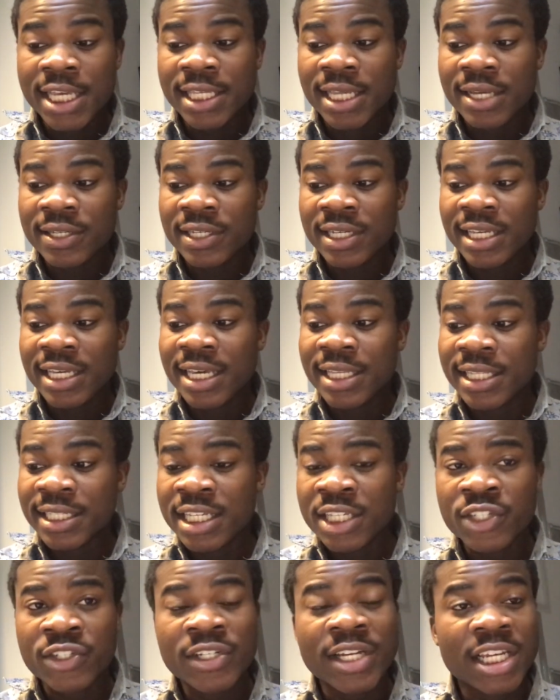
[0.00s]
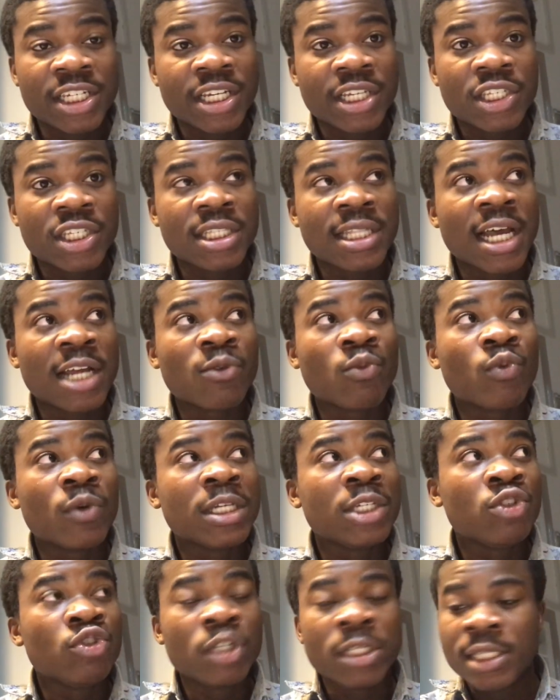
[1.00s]
There is a necessary agency
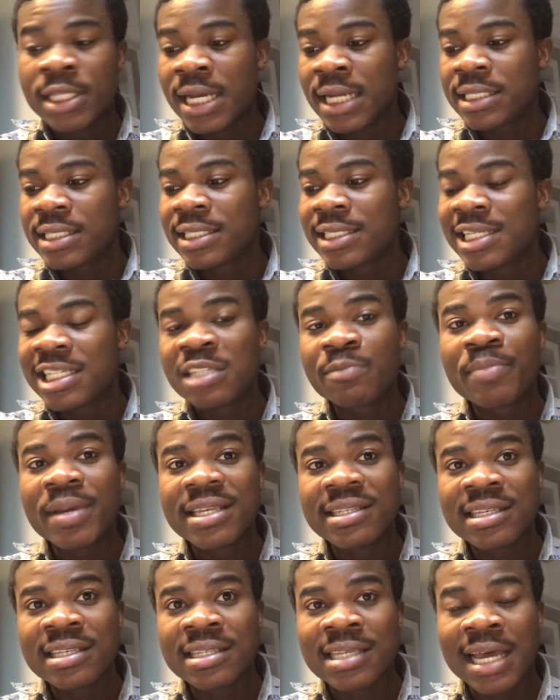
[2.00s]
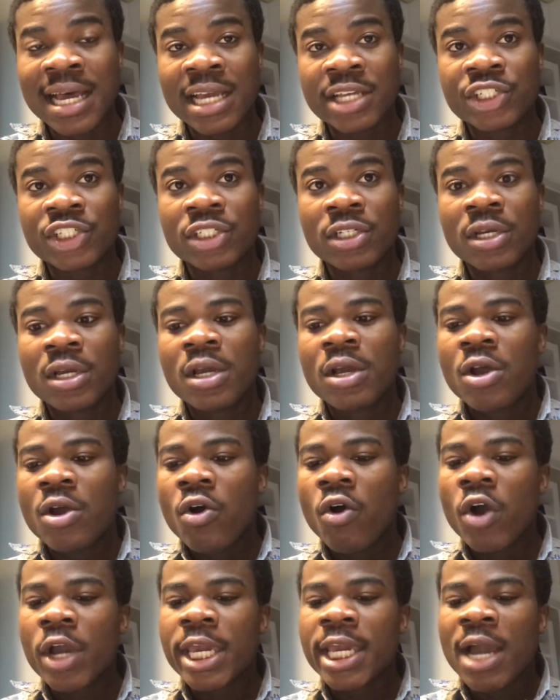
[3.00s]
that dispenses cash.
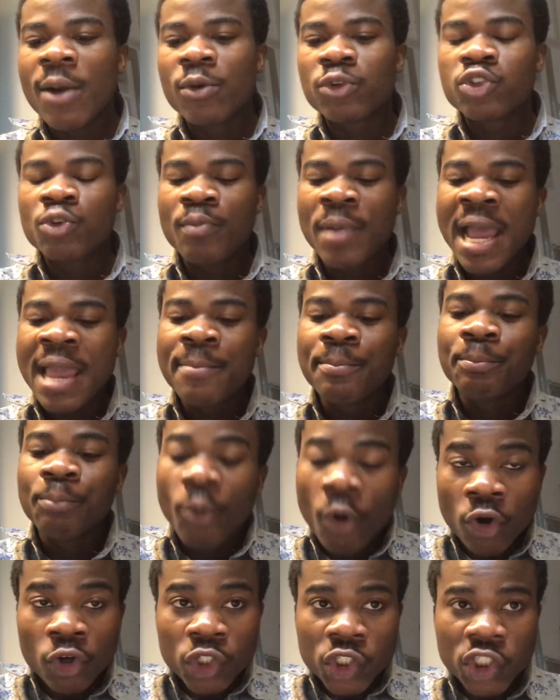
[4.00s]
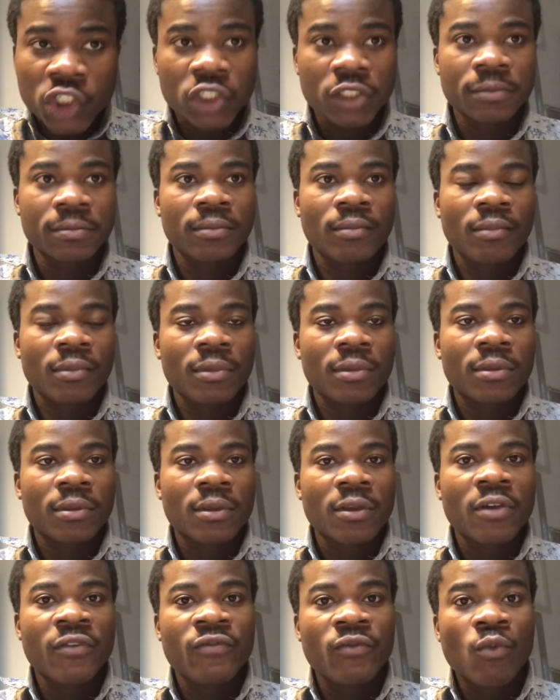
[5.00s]
Okay, I want to buy bus.
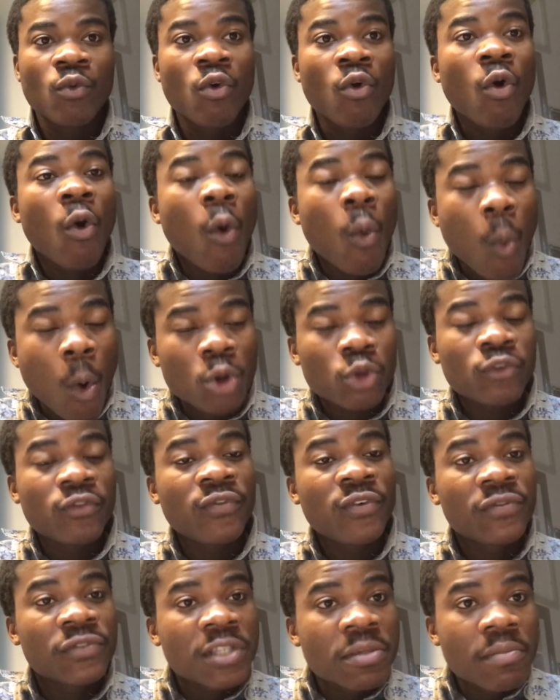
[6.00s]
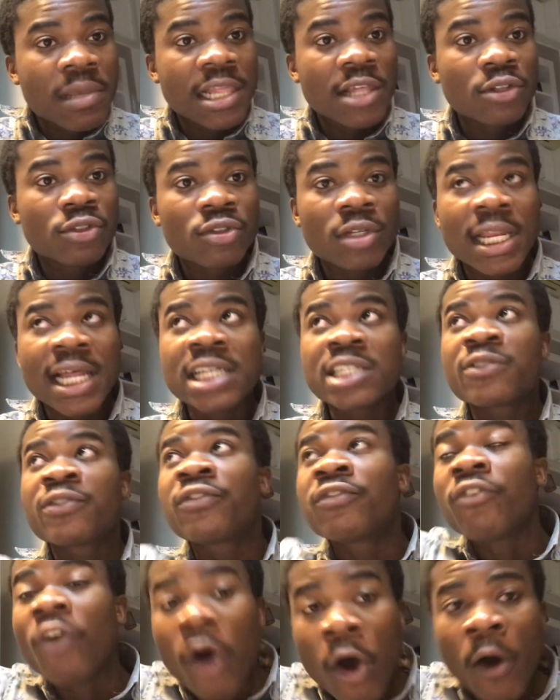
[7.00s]
What $50 million
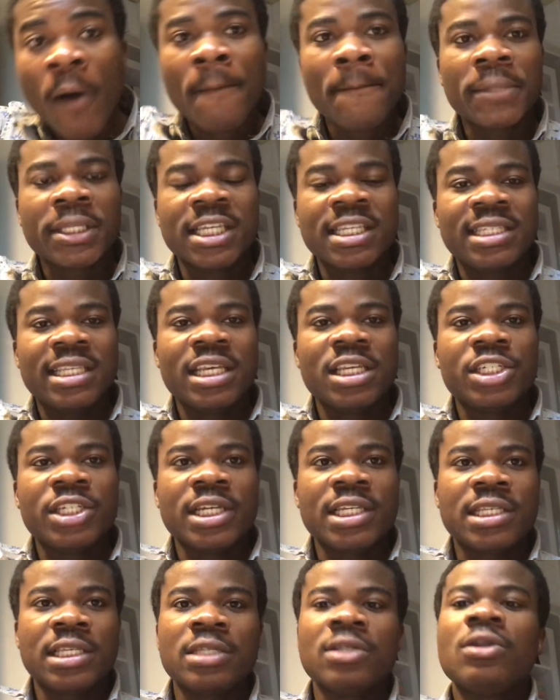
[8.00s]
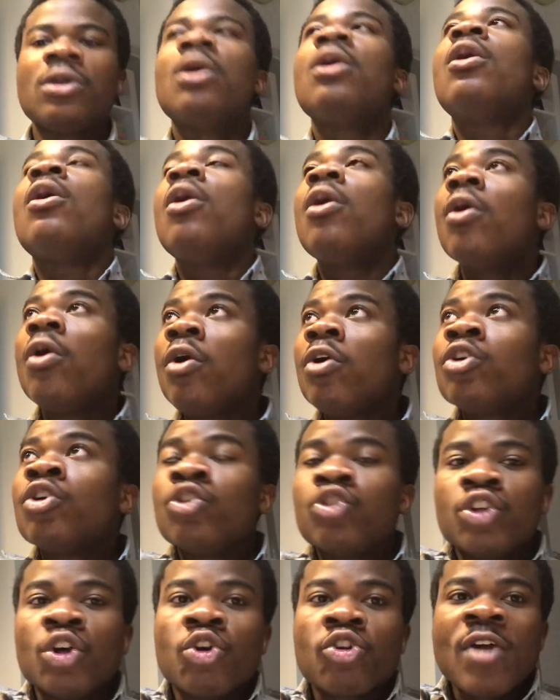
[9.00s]
from this agency?
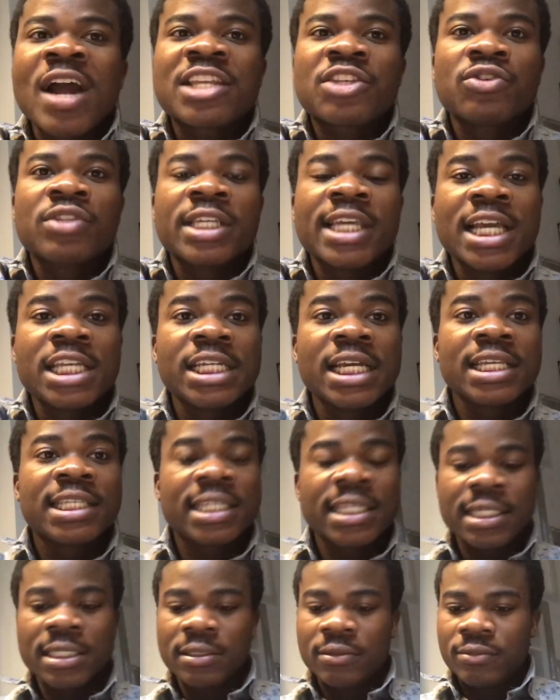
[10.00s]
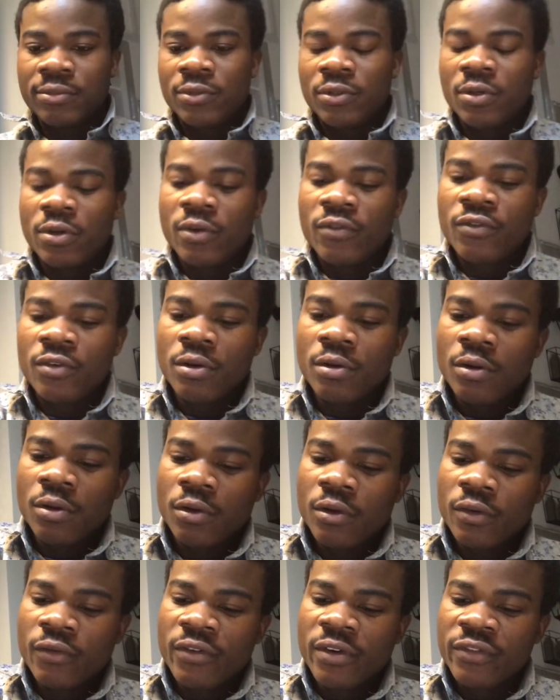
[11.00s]
You write to the agency,
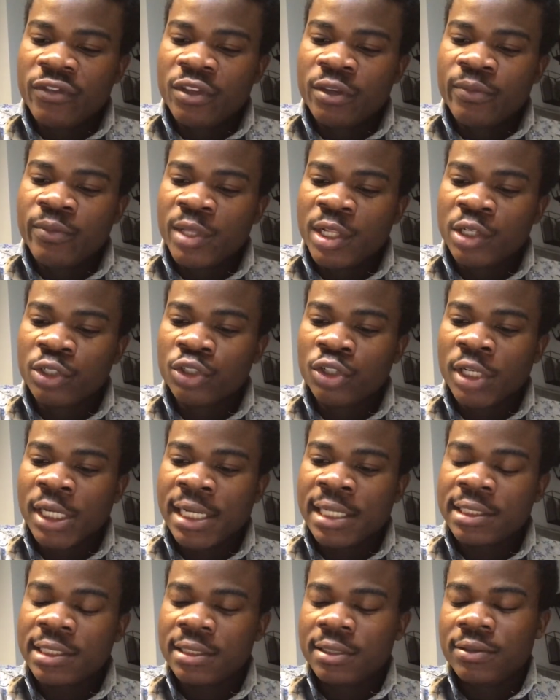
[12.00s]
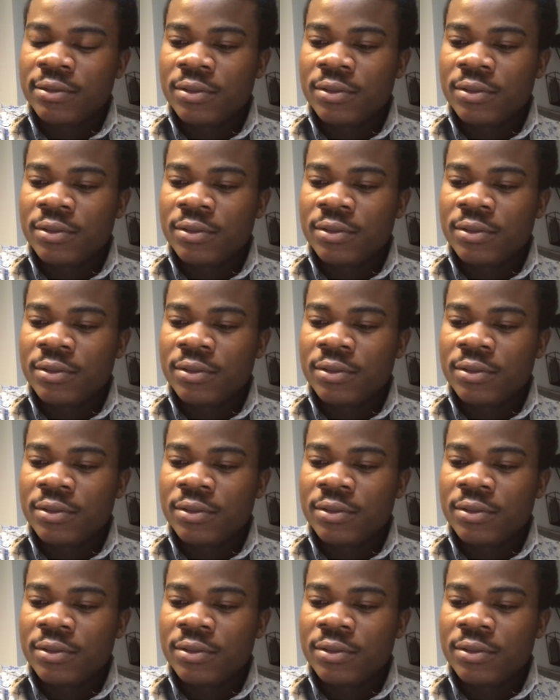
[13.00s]
$50 million,